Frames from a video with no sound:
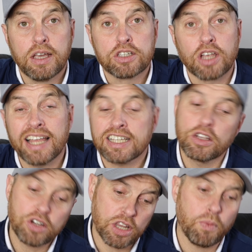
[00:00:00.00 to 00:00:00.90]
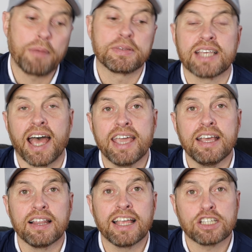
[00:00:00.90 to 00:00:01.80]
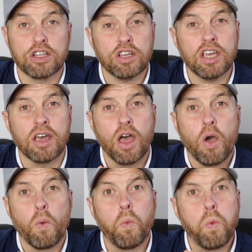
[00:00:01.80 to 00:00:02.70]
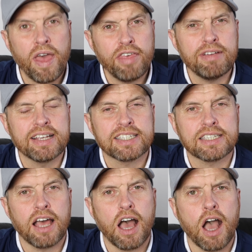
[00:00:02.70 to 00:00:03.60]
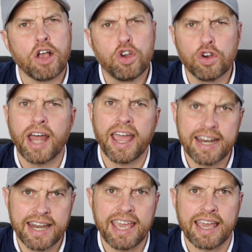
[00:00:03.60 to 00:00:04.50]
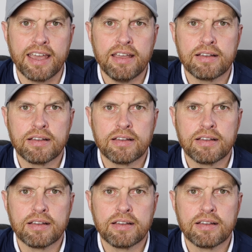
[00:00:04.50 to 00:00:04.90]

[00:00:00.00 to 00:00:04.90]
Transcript: So let's look at the website. Let's look at whether it's a good idea